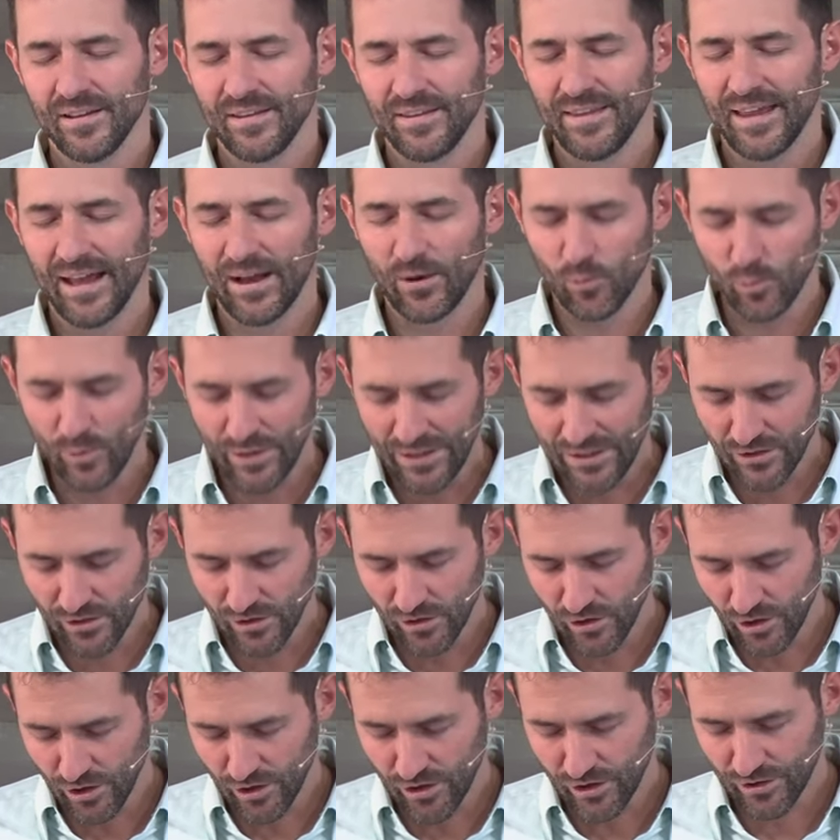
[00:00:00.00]
that we
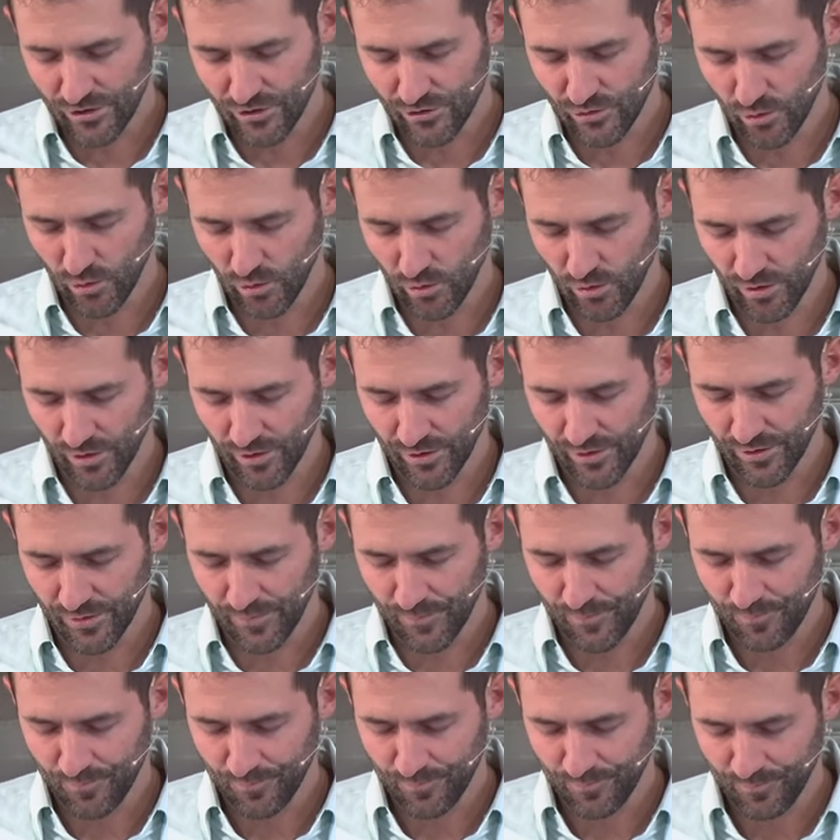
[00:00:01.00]
look toward
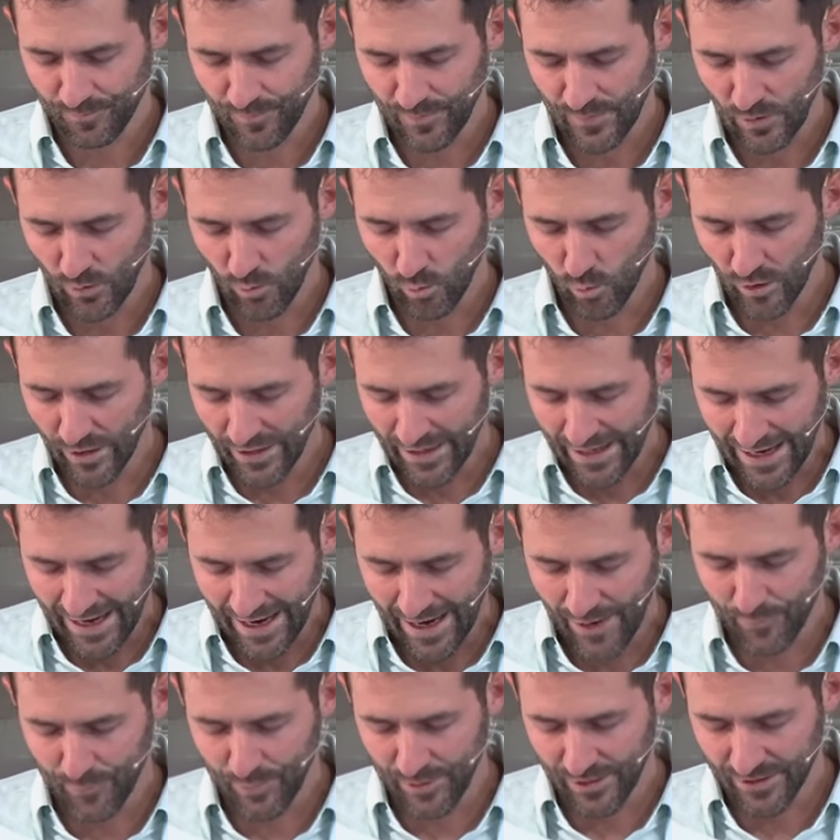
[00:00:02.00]
what
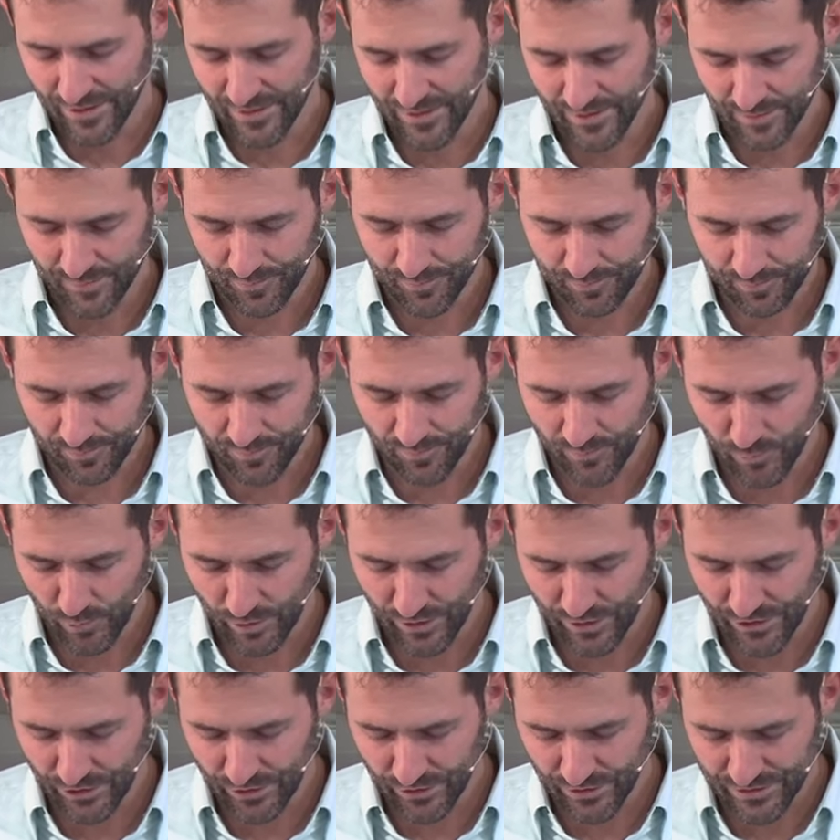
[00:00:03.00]
happened
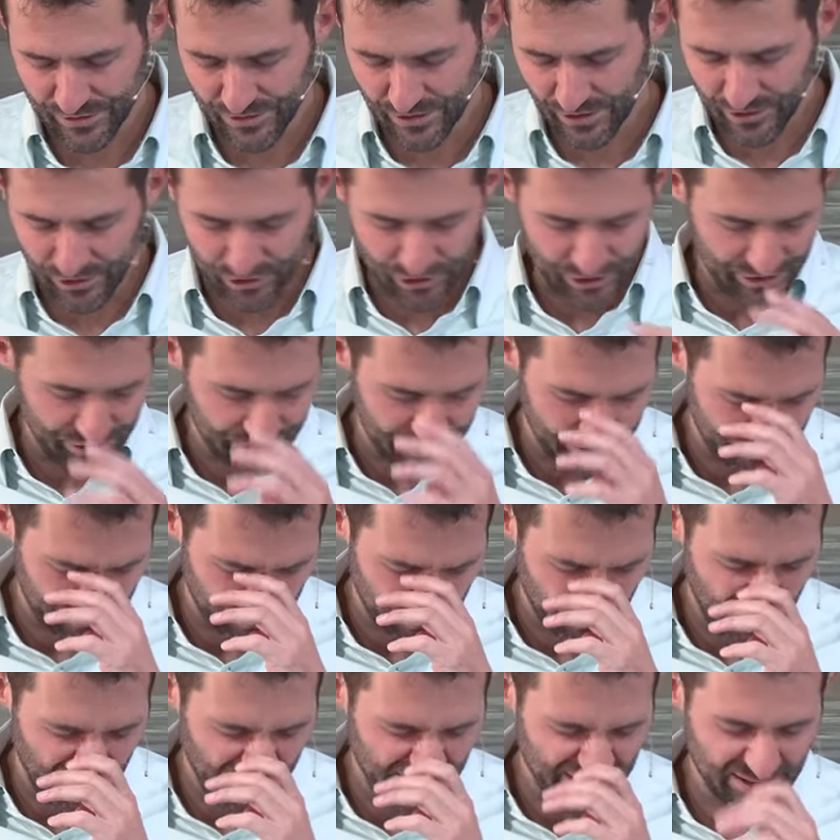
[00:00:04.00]
with your son, Jesus
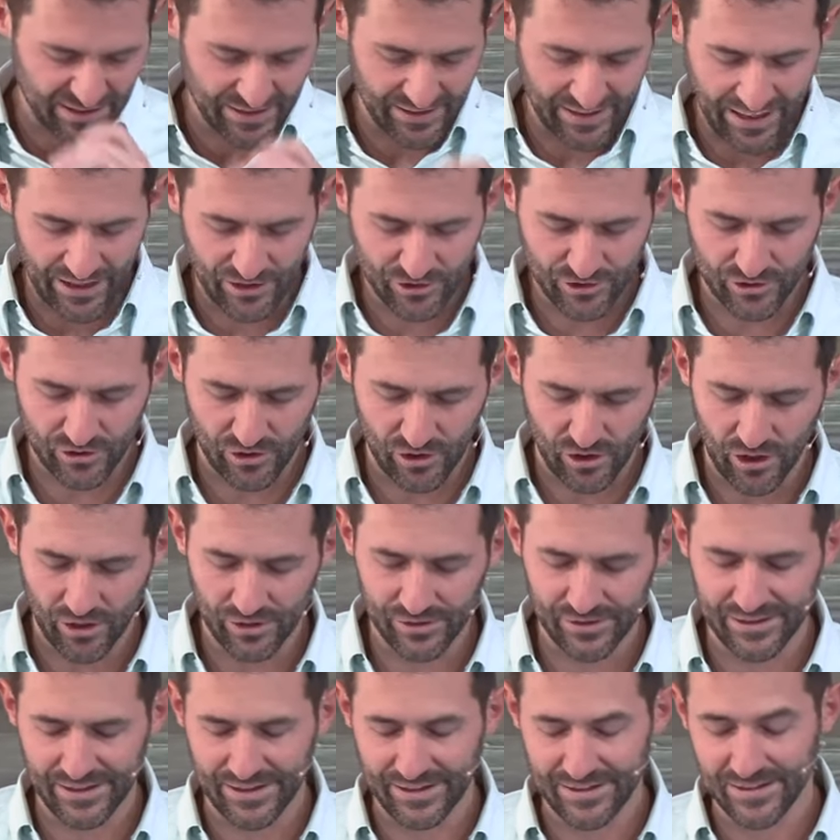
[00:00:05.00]
Christ, a national
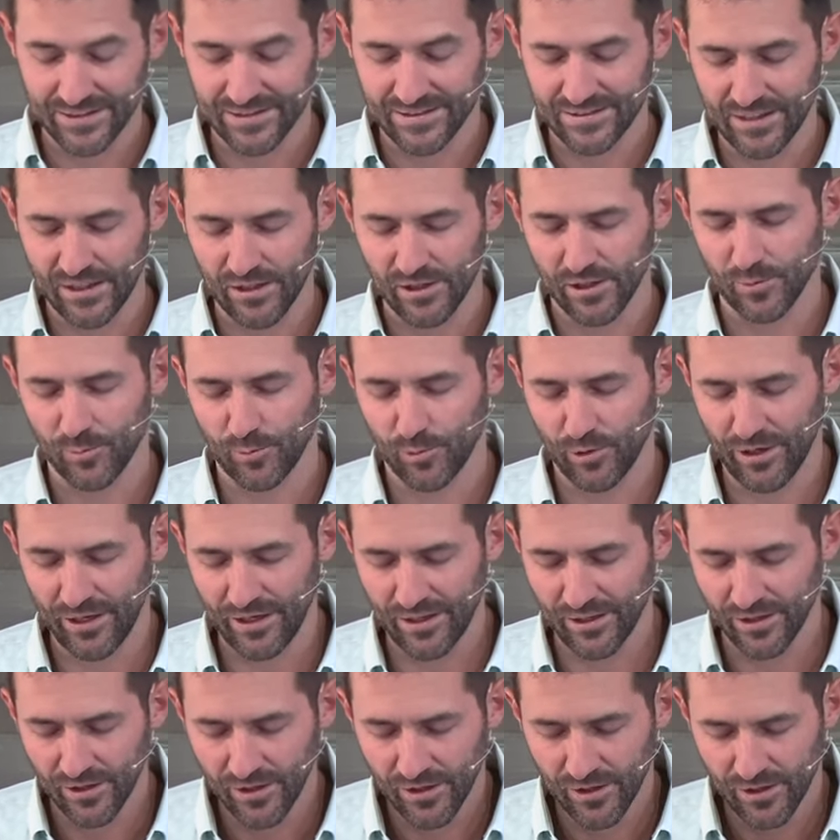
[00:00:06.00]
holiday to
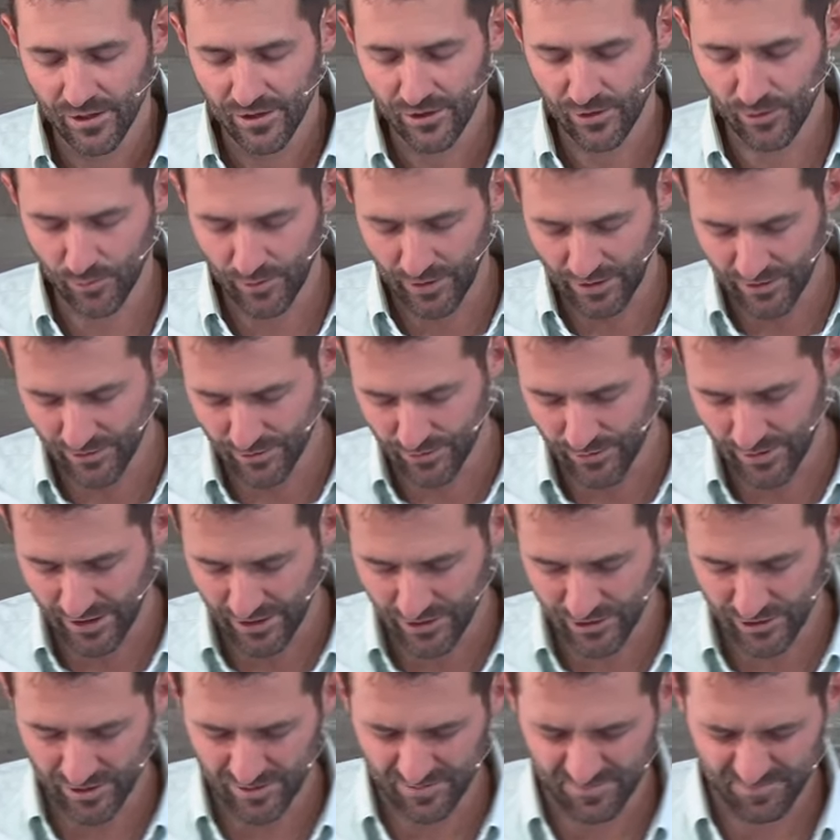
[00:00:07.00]
celebrate the
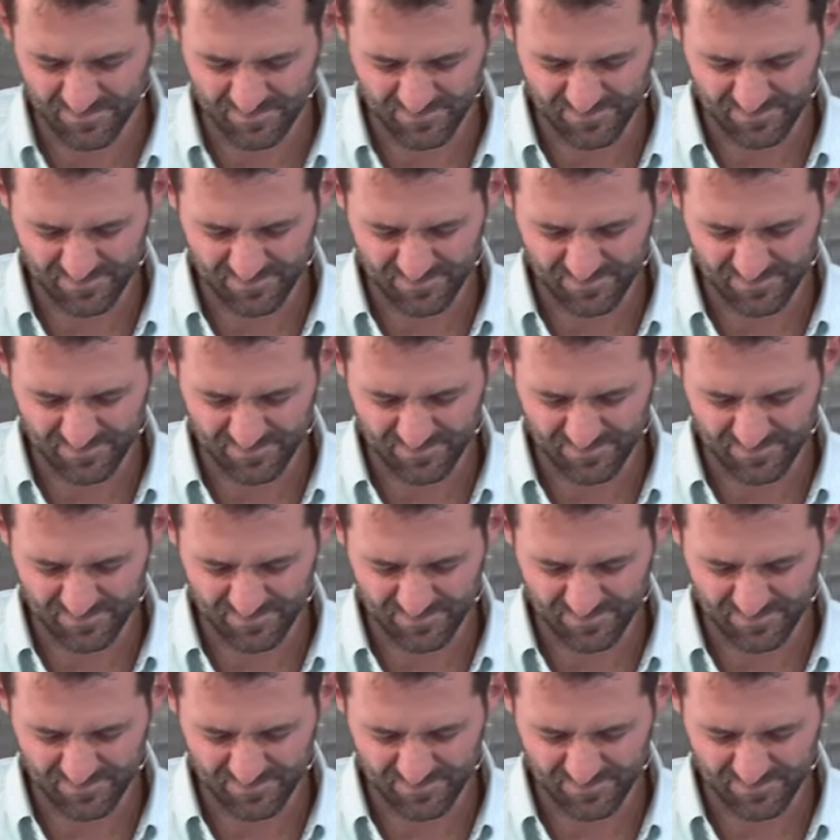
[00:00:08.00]
resurrection.